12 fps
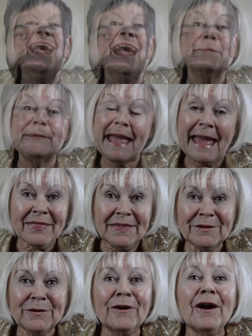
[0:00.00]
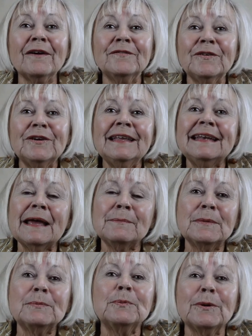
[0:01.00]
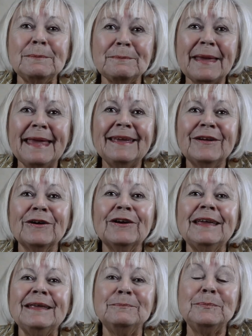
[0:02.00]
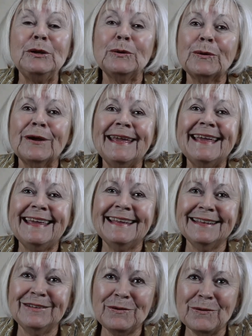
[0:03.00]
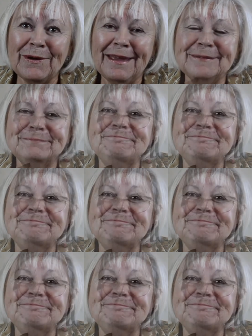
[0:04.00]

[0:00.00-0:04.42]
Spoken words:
I'm Cathy Crawford, and I'm a printmaker in Peoria, Illinois.